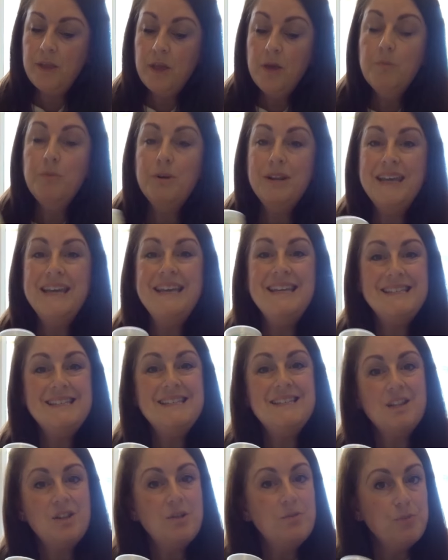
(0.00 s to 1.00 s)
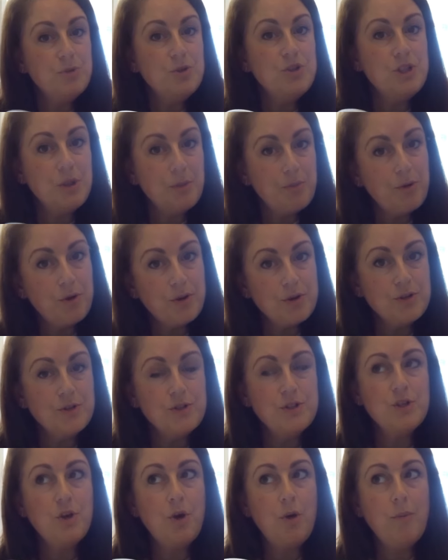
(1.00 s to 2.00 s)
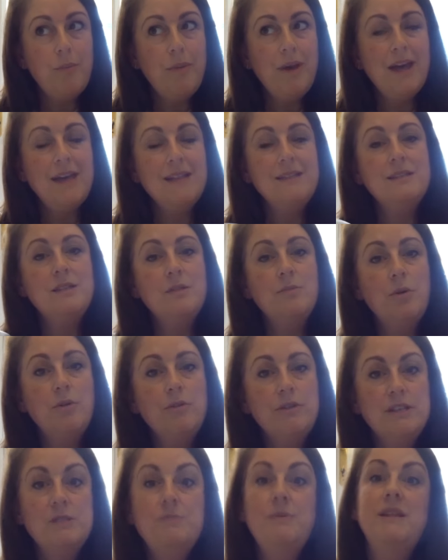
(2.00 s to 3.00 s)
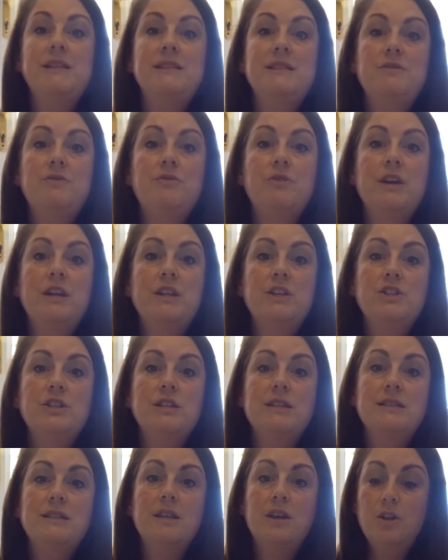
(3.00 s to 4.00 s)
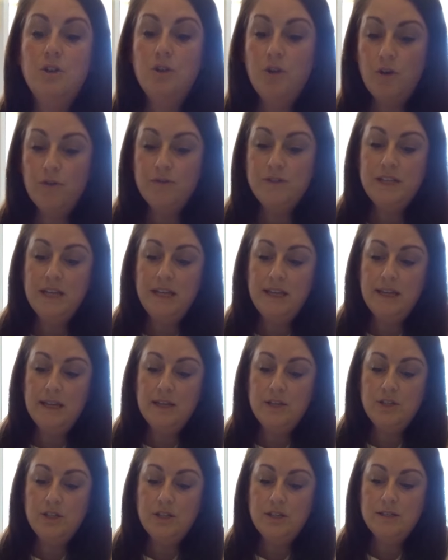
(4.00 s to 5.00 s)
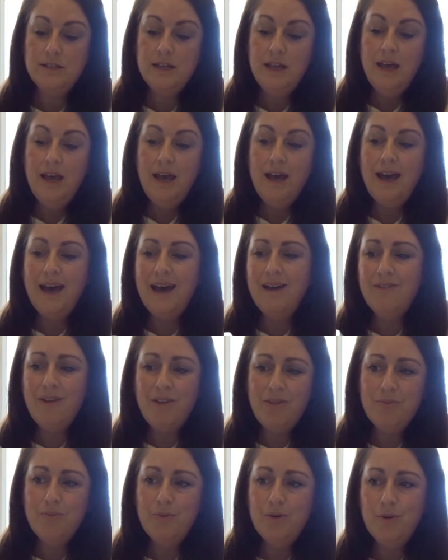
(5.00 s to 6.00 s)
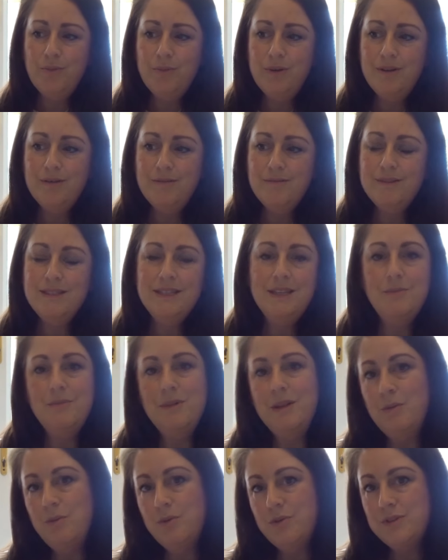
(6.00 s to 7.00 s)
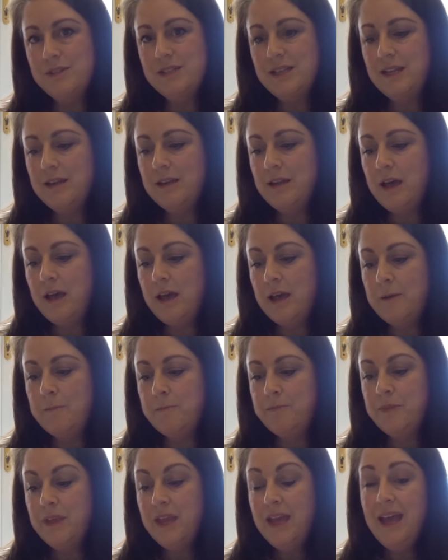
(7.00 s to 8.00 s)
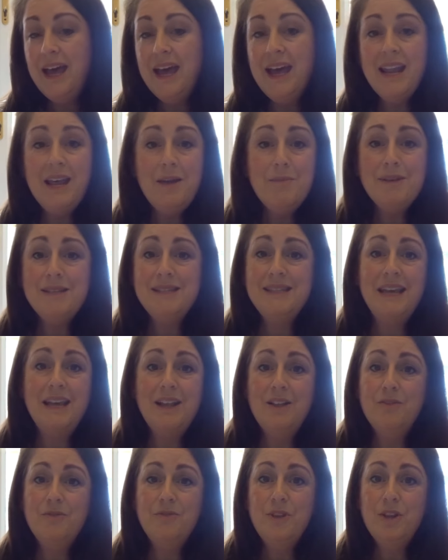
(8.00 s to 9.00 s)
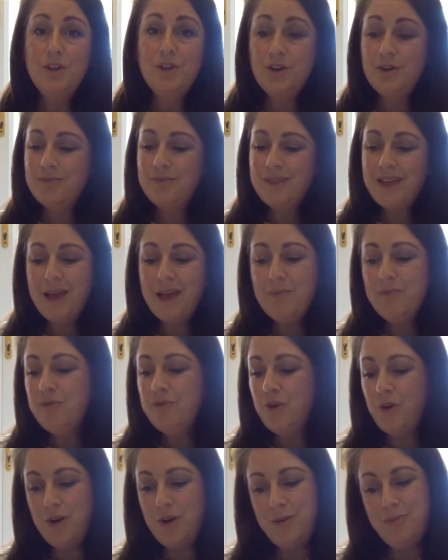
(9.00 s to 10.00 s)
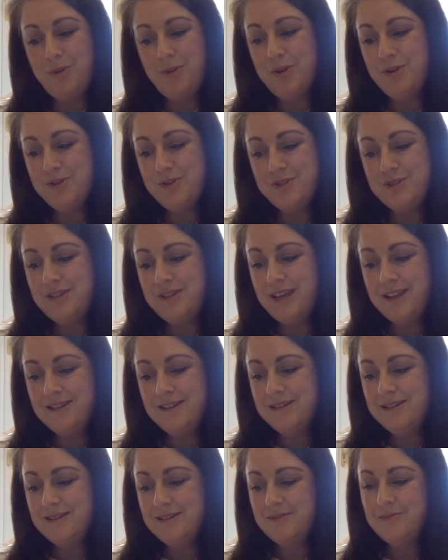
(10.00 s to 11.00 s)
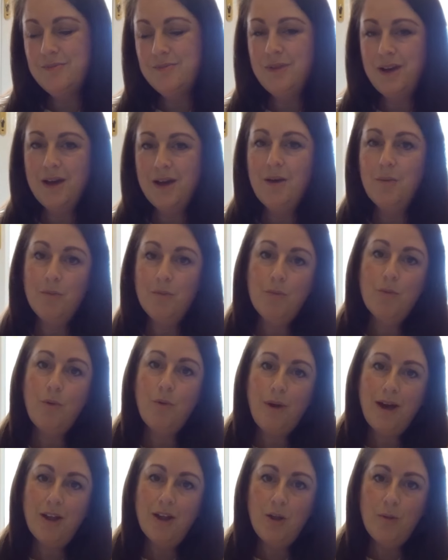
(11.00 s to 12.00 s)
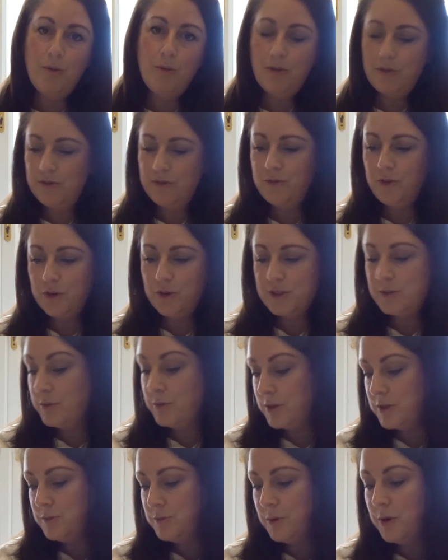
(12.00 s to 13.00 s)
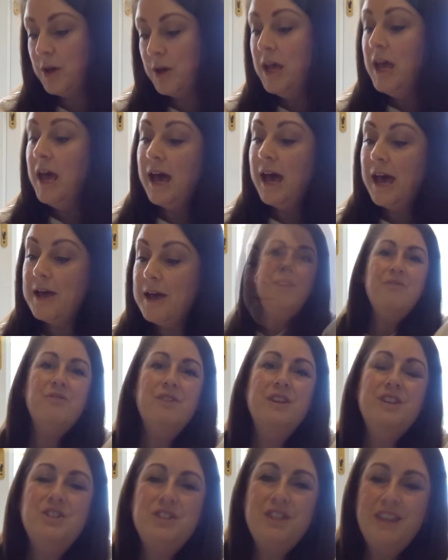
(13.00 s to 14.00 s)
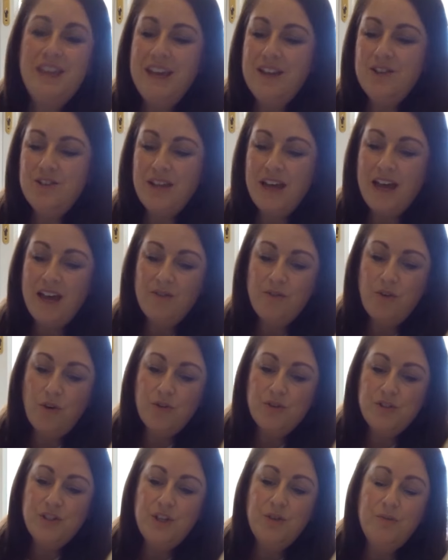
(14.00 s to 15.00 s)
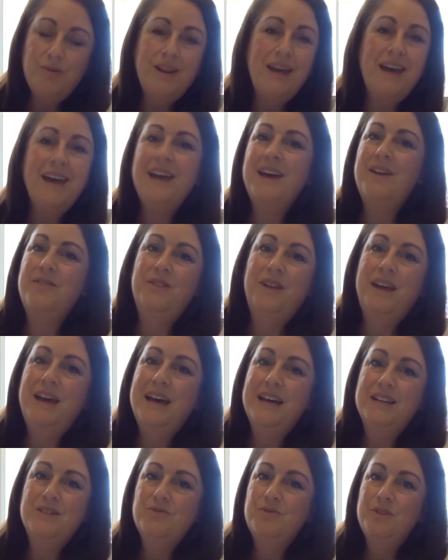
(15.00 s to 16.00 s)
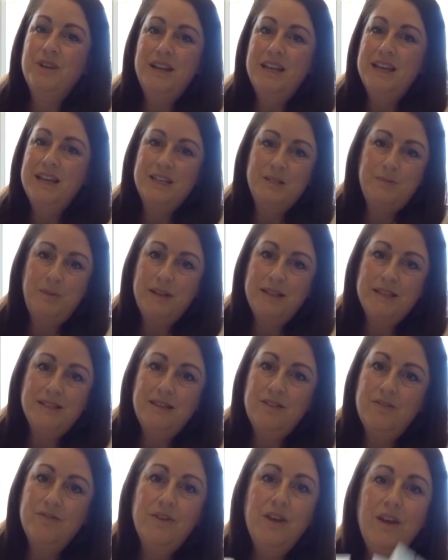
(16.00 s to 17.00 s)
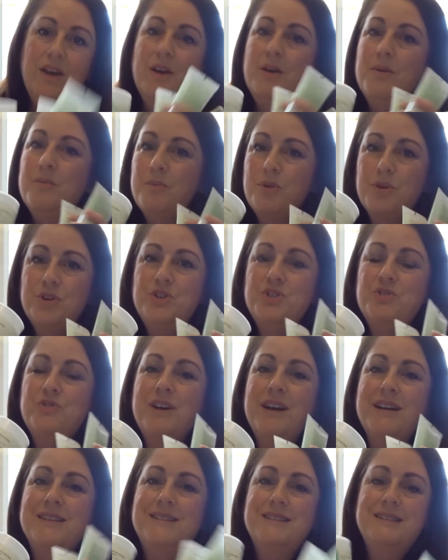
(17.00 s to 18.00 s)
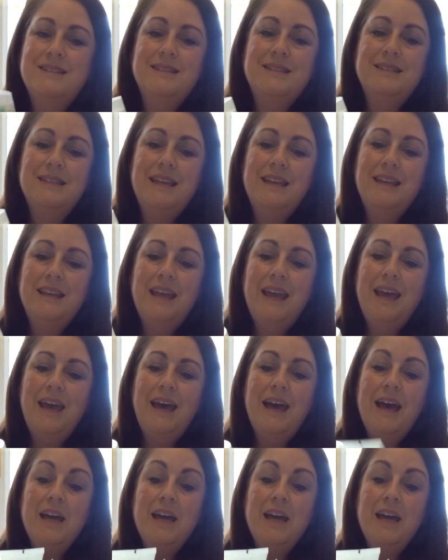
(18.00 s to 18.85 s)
but it is still a budget product compared to the more expensive ranges that a lot of teenagers are at the moment seemingly wanting. And I myself, you know, I'm 40 plus and I'm quite a lot more than 40 plus, but for each the age that I've got to, and I haven't had really expensive moisturisers and skincare. I